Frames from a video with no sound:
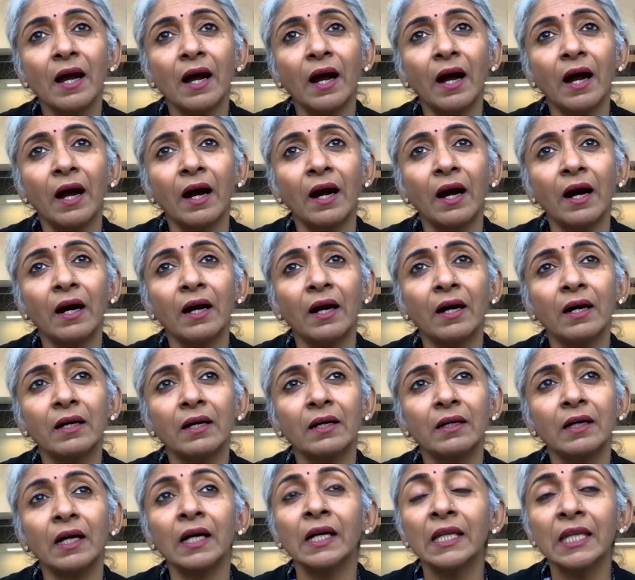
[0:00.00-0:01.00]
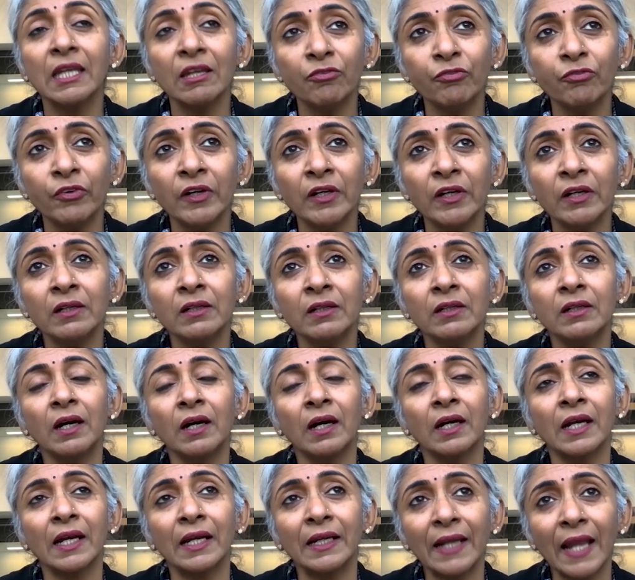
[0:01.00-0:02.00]
a giver, a
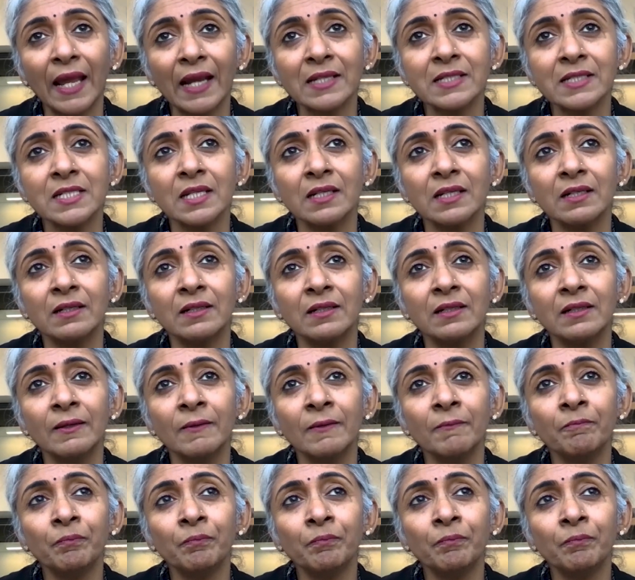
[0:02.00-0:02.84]
connector,